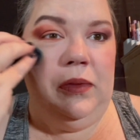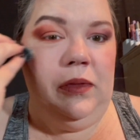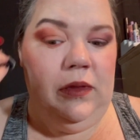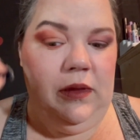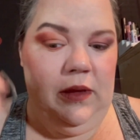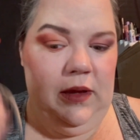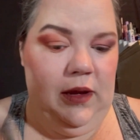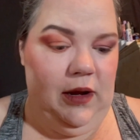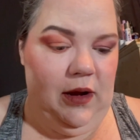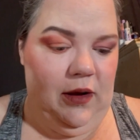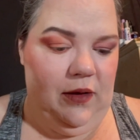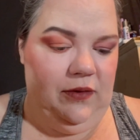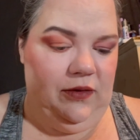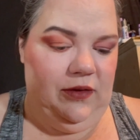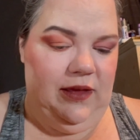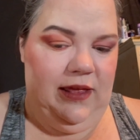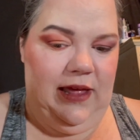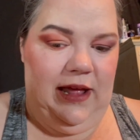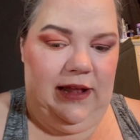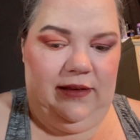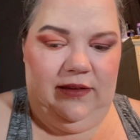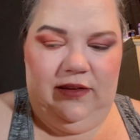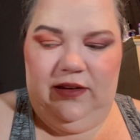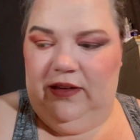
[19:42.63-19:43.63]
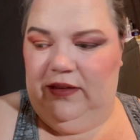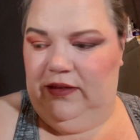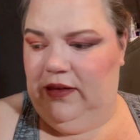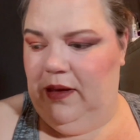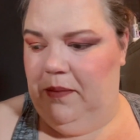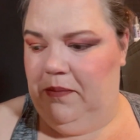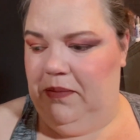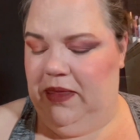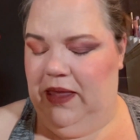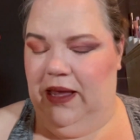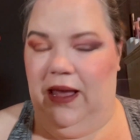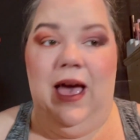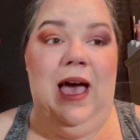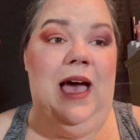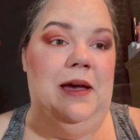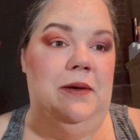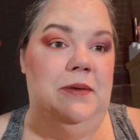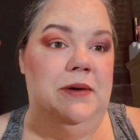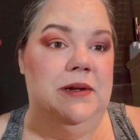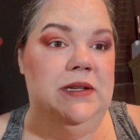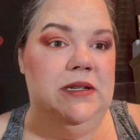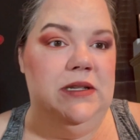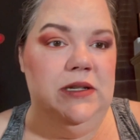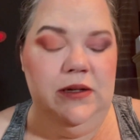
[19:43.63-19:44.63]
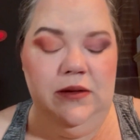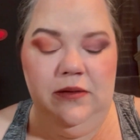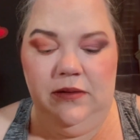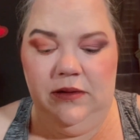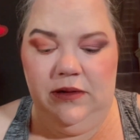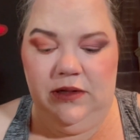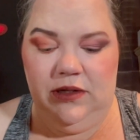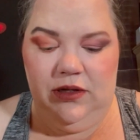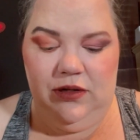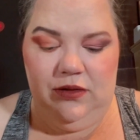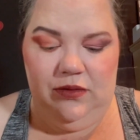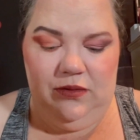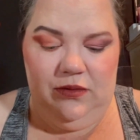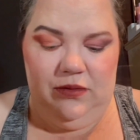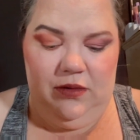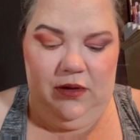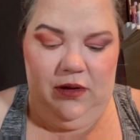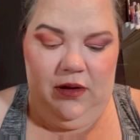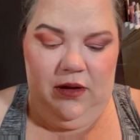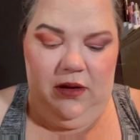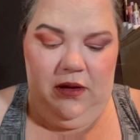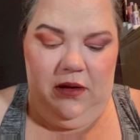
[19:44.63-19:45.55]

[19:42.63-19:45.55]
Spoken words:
You know, so that's just something I would do to